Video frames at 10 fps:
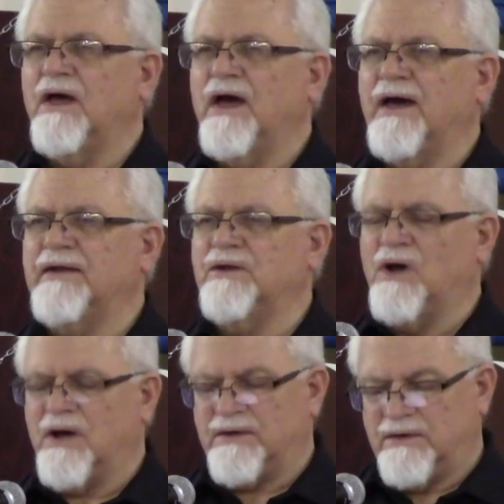had
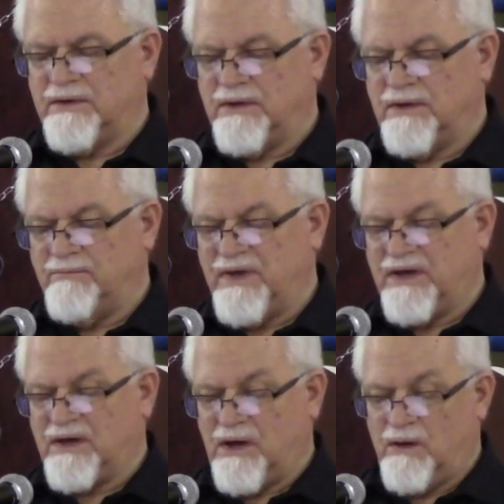not
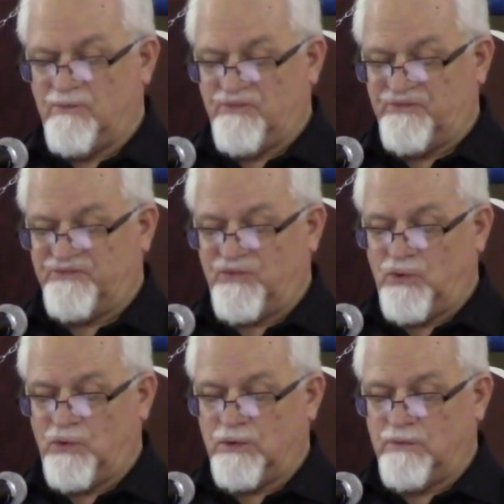become
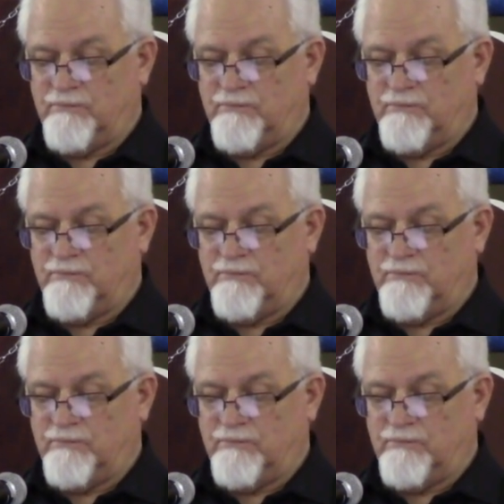full.